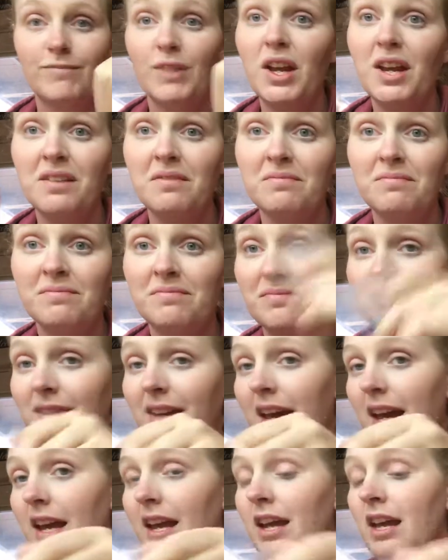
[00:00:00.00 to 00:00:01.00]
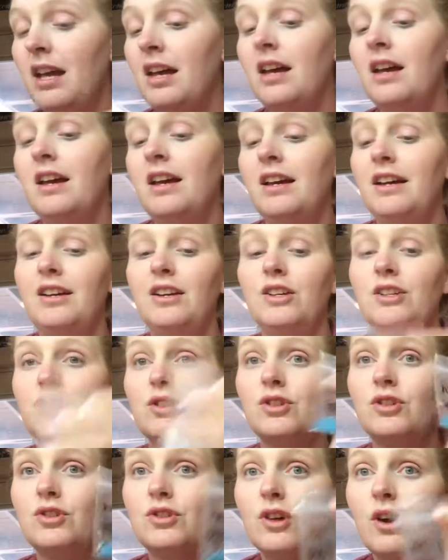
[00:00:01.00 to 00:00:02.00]
yeah, okay.
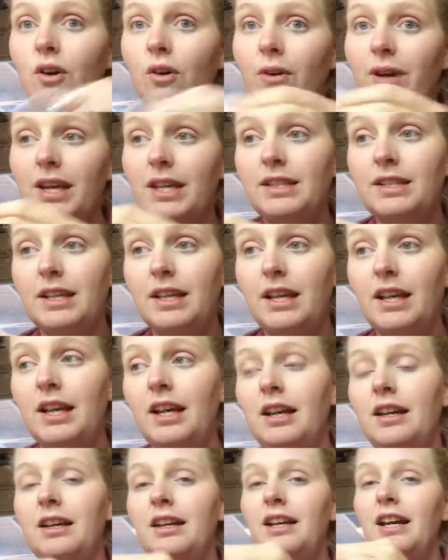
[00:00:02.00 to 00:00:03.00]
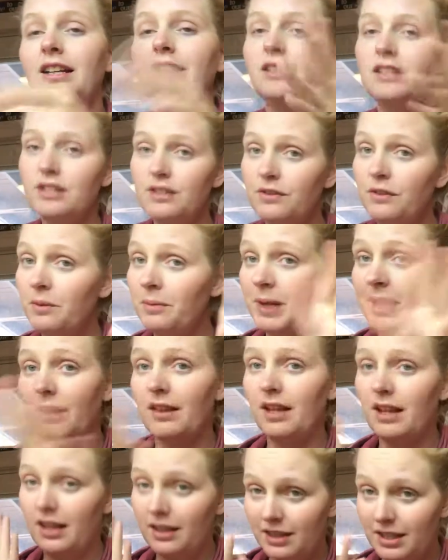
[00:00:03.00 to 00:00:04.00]
So easy, at least for me.
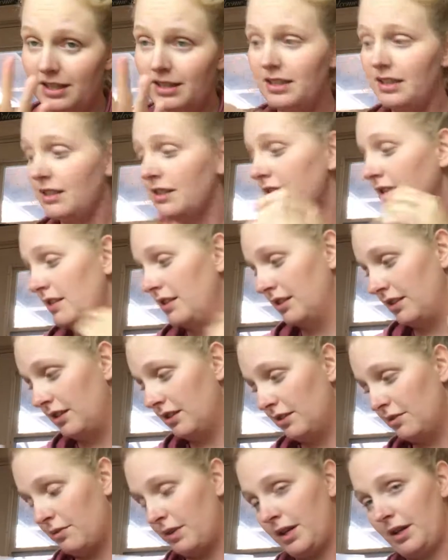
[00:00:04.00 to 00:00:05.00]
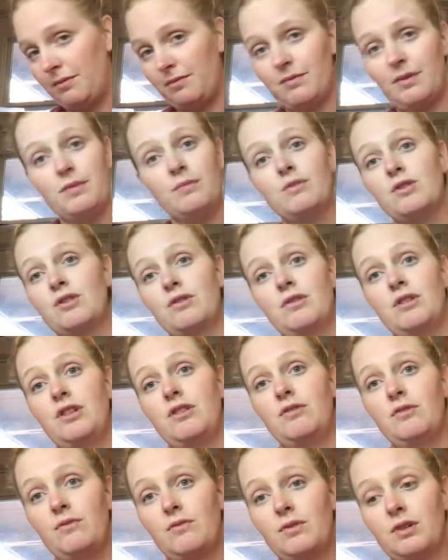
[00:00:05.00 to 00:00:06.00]
Like this is this is what I'm, I'm showing
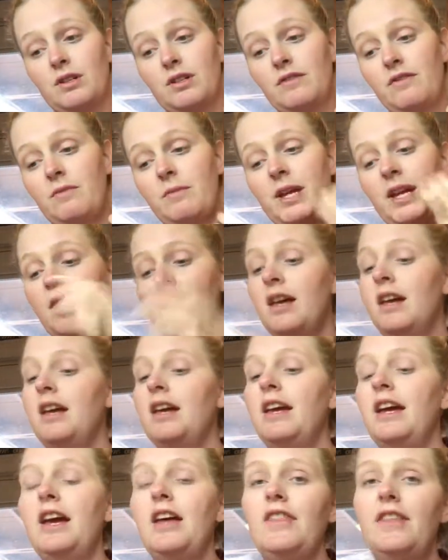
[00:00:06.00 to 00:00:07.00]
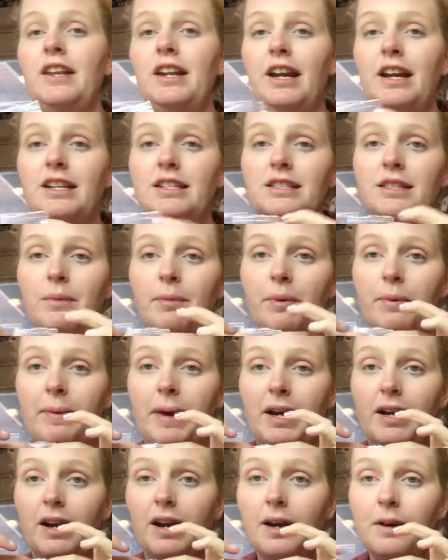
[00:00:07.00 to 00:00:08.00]
you it works for me. And then I zip it
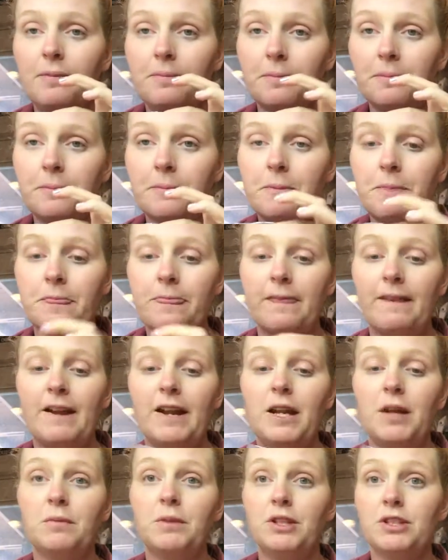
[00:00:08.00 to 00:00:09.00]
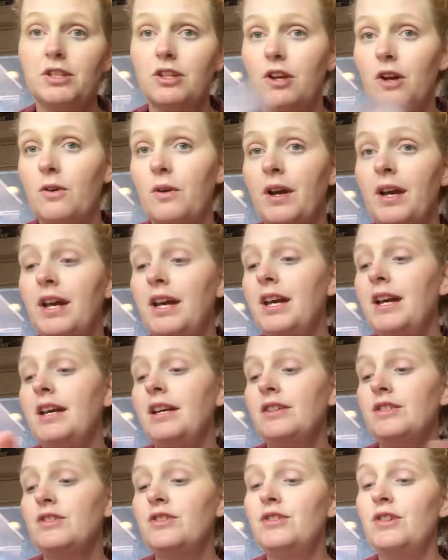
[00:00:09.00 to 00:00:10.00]
back up and I'm good to go.
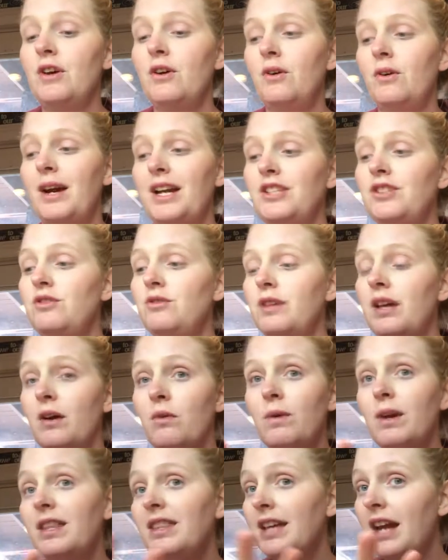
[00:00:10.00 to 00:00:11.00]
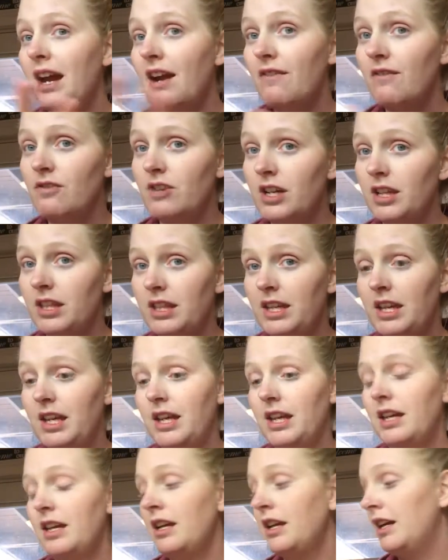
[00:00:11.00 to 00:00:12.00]
So I do that with
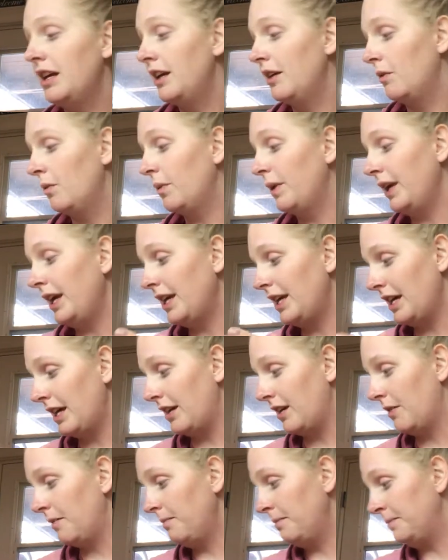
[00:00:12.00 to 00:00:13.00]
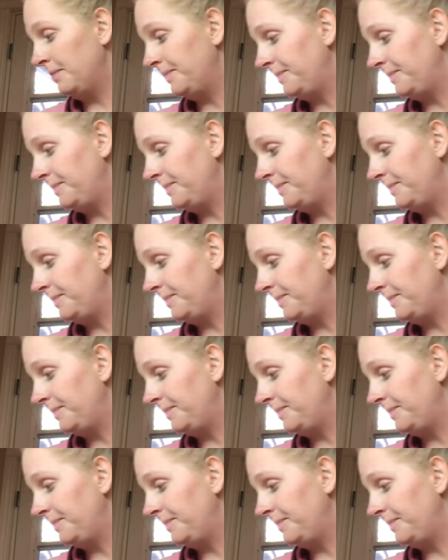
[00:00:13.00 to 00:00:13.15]
everything when I get them,